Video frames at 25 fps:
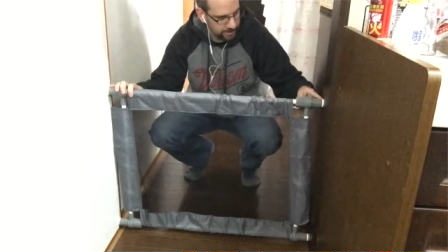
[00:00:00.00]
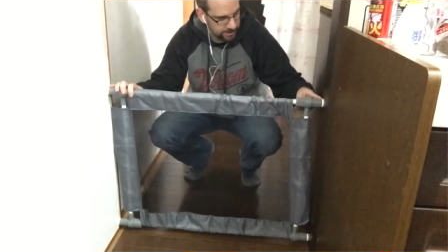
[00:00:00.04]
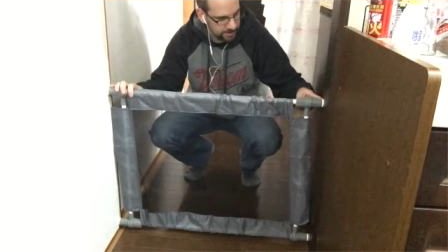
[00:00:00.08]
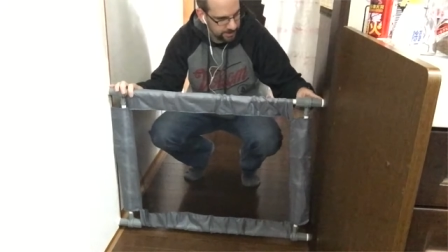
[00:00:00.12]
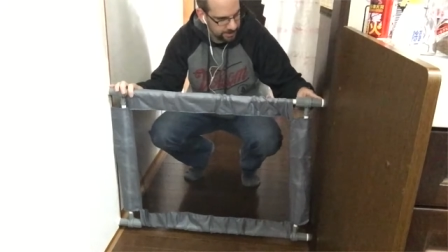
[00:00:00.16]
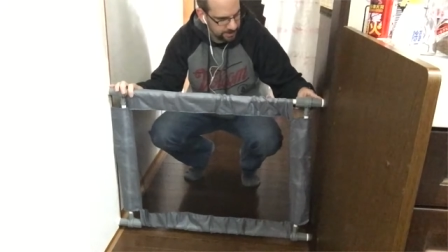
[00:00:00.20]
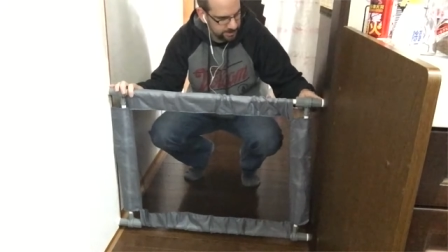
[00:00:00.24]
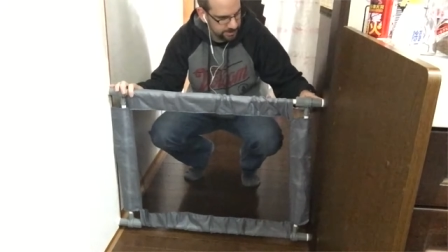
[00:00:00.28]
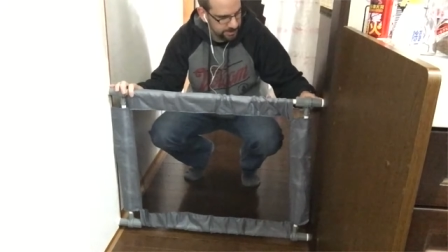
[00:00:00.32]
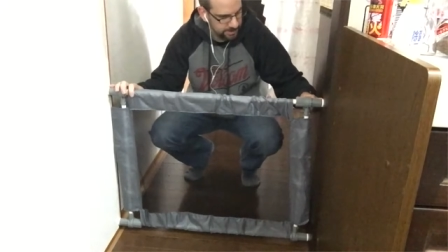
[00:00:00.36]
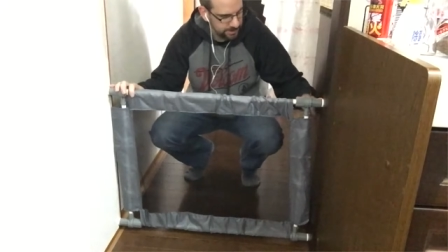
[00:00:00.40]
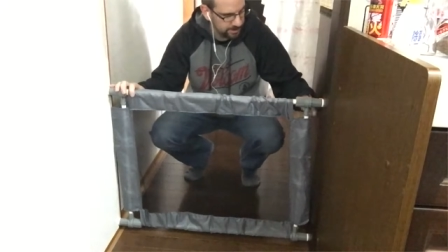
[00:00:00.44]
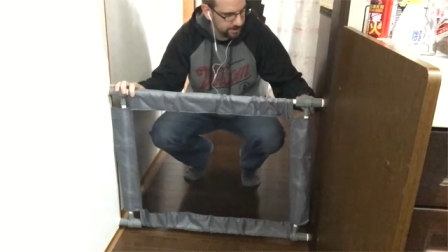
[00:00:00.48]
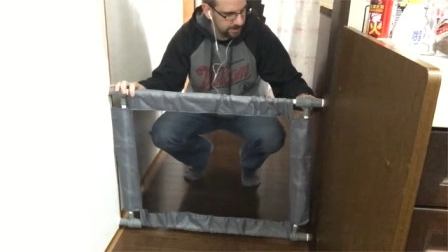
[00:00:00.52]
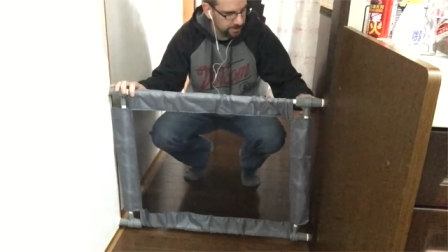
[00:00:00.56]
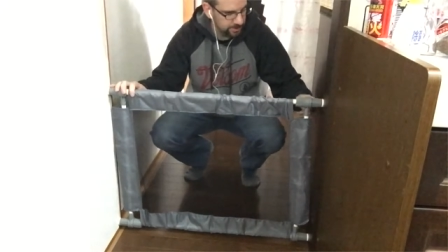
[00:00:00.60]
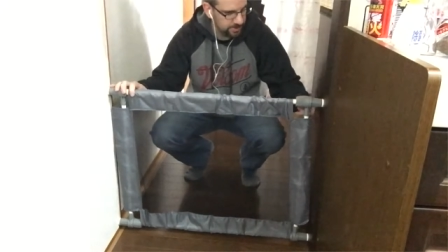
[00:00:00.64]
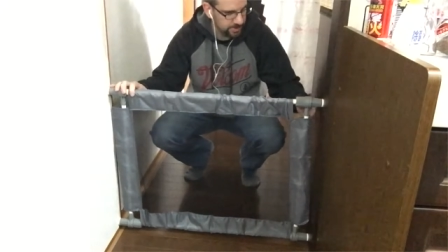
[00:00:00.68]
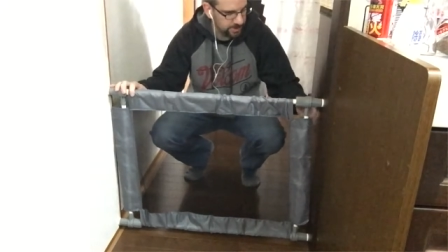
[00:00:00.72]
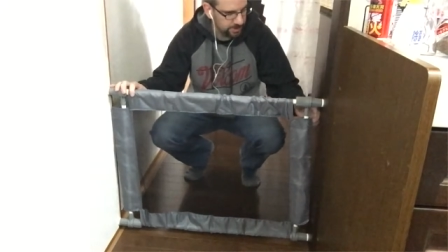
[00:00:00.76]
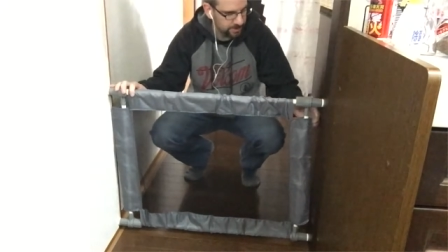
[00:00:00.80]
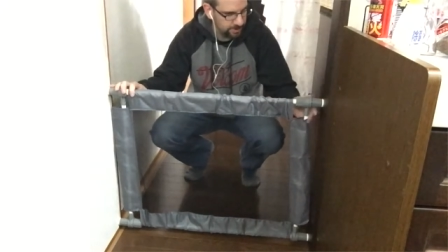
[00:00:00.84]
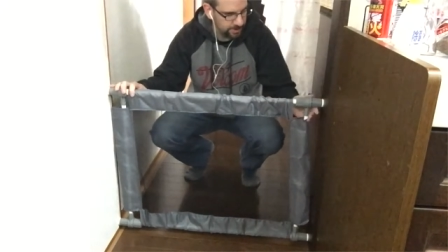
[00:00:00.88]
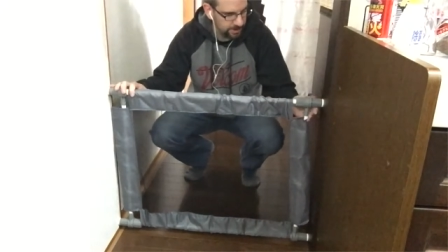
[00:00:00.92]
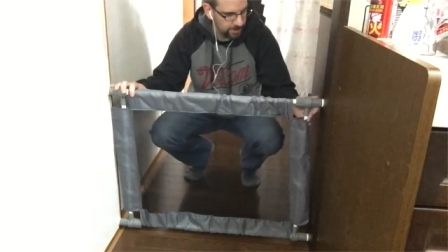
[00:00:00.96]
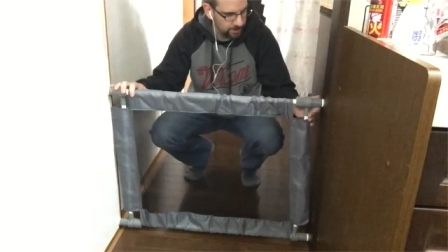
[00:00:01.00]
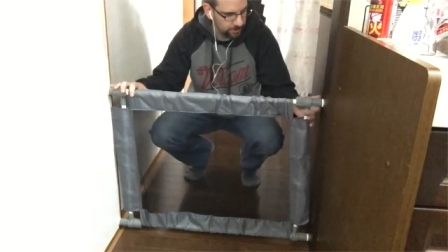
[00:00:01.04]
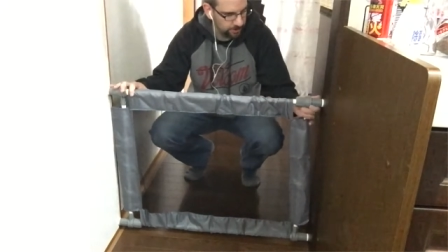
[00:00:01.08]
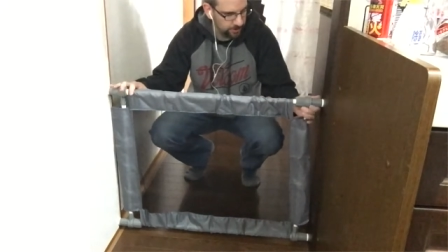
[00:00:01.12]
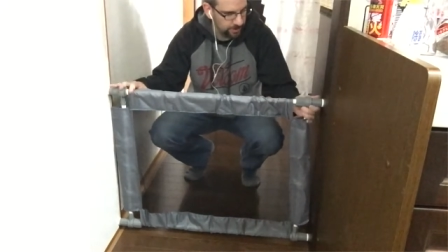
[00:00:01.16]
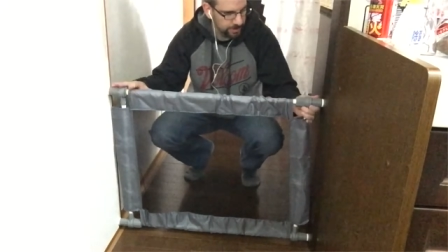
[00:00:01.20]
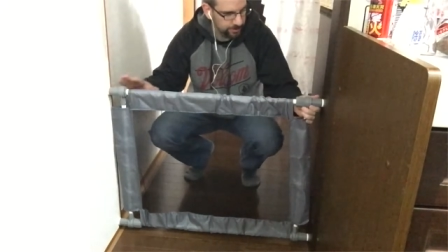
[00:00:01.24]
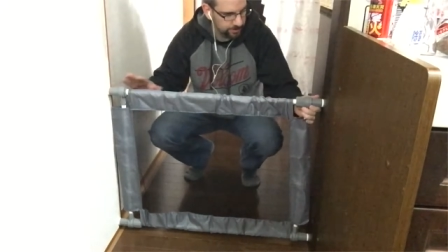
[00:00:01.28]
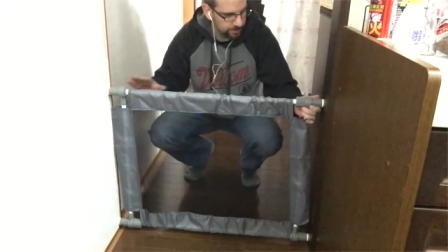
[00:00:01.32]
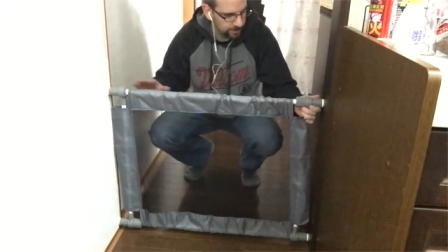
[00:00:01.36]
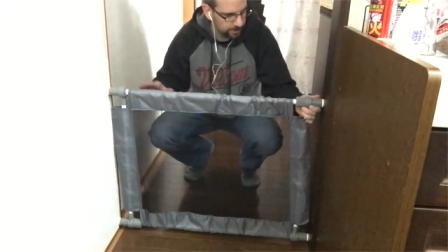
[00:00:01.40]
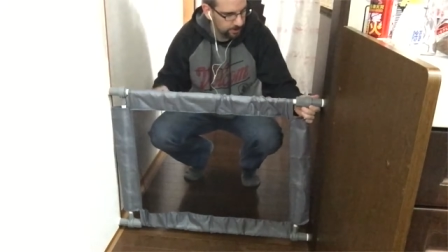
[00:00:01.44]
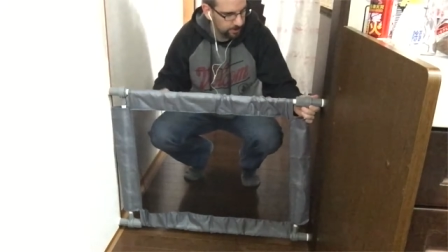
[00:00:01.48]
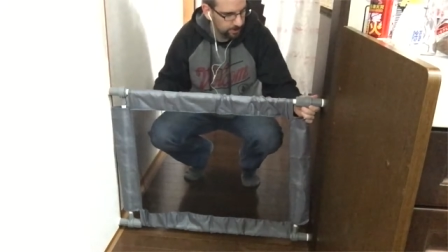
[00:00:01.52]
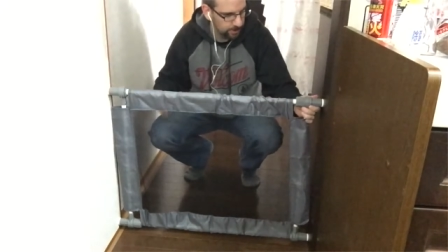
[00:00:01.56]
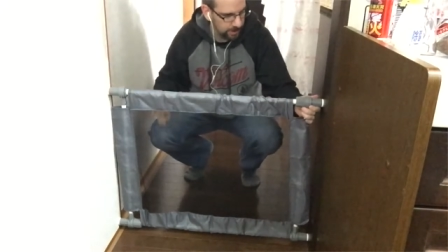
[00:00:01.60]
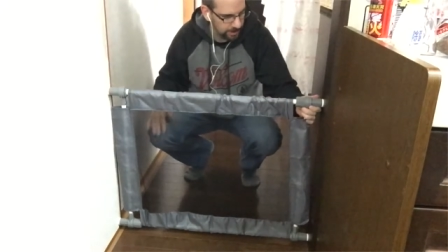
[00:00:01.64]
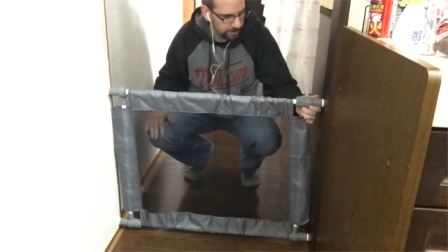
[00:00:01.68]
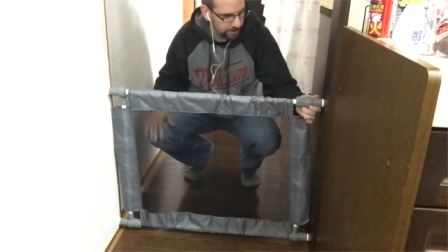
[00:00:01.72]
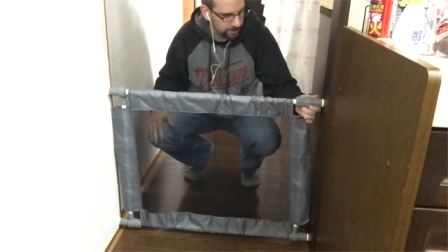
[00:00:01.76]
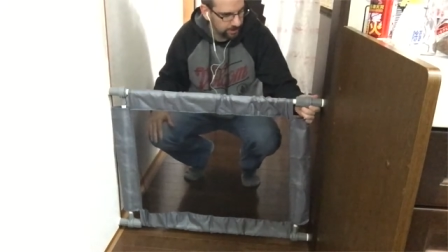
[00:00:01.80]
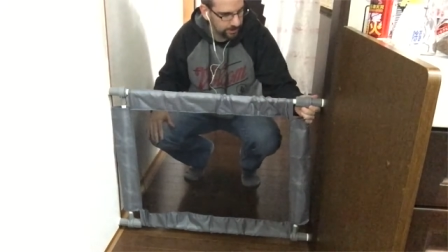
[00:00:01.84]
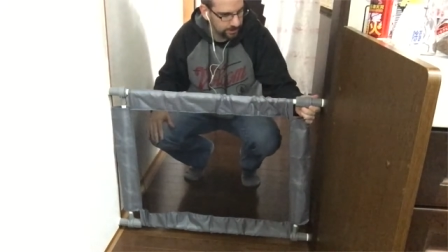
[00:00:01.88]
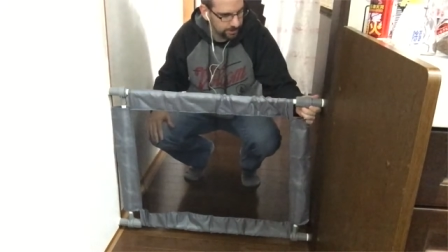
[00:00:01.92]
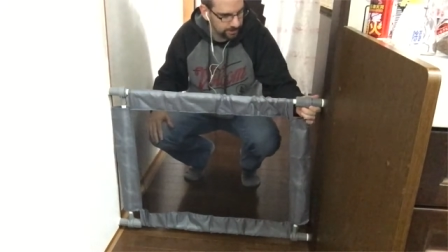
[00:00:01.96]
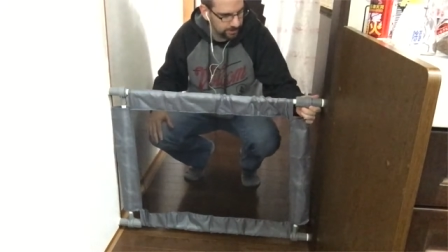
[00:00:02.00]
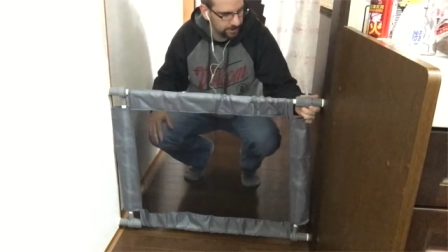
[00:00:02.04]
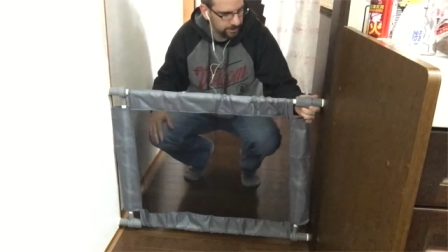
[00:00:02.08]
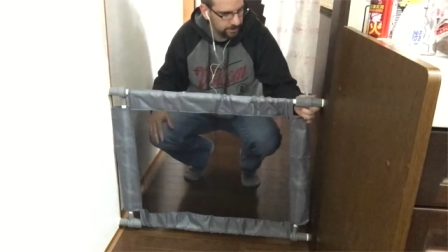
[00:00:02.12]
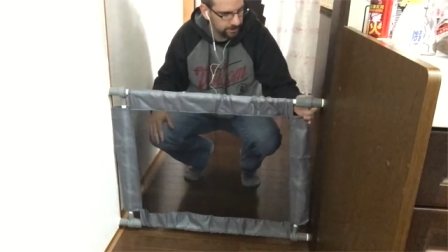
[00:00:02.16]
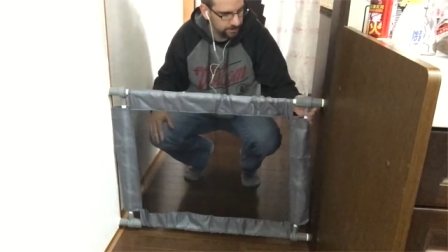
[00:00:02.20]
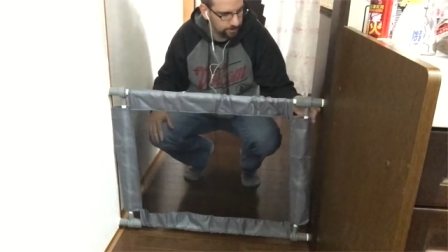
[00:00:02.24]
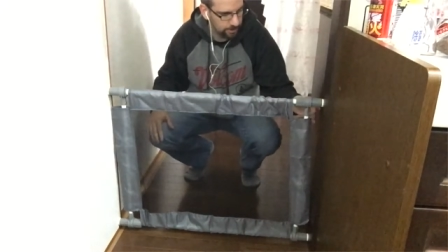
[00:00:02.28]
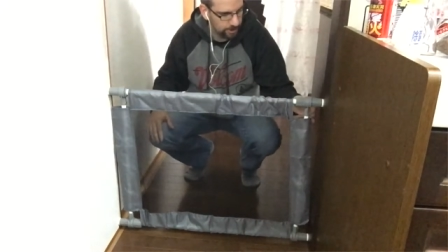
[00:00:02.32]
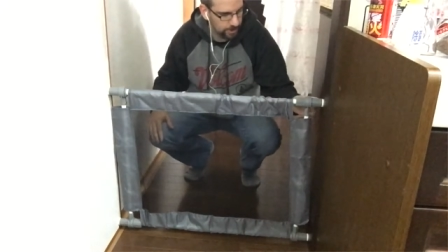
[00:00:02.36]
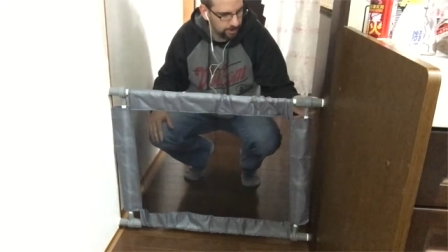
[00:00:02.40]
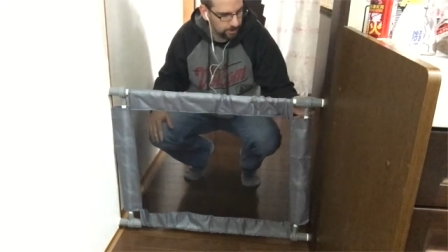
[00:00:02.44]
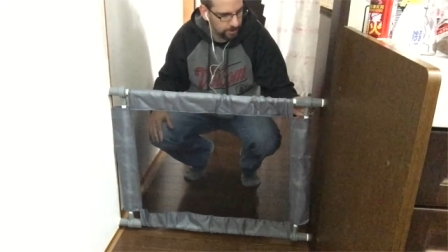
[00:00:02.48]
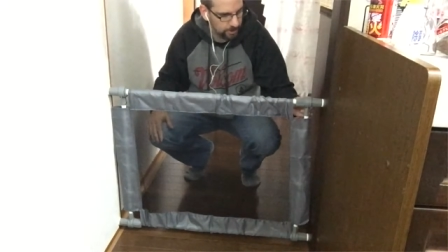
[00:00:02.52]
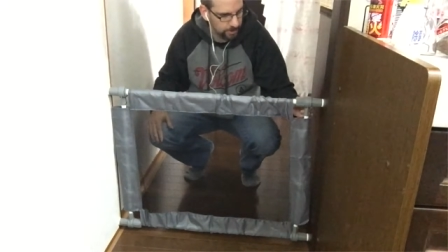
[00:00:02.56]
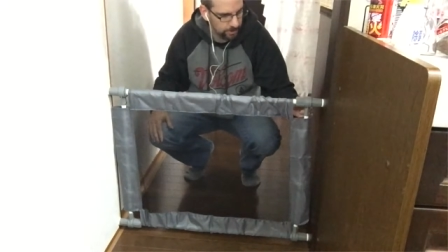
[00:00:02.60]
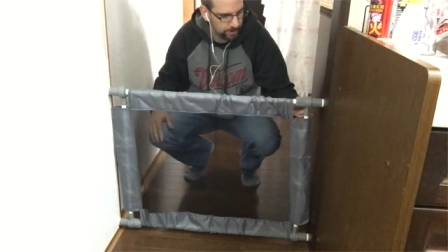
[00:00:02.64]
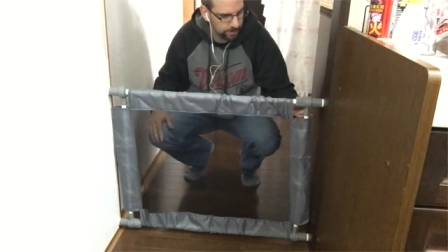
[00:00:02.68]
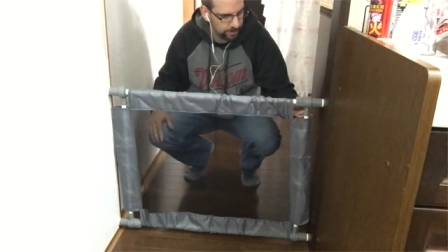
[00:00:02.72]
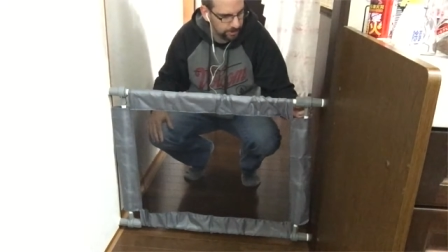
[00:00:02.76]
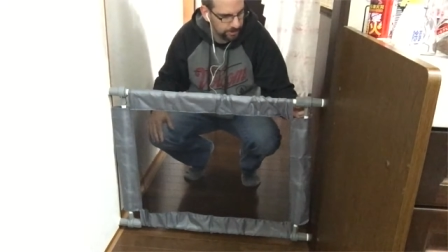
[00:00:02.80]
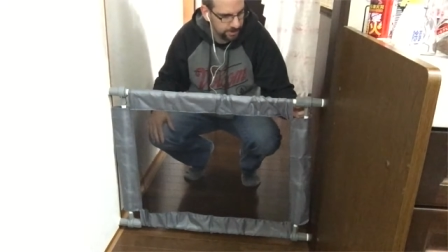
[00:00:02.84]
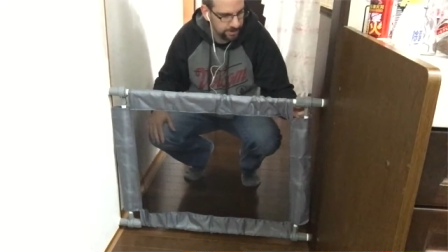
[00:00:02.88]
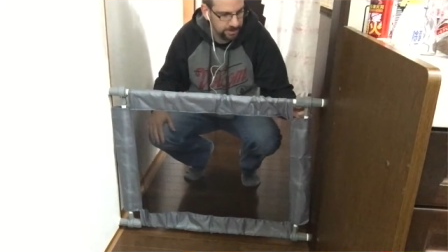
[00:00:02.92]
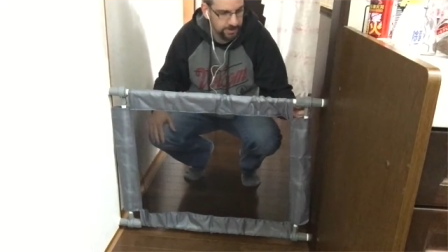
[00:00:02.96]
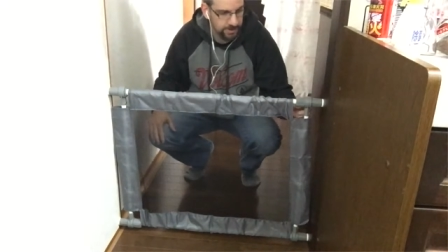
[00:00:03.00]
it seems to be holding pretty well on the rubber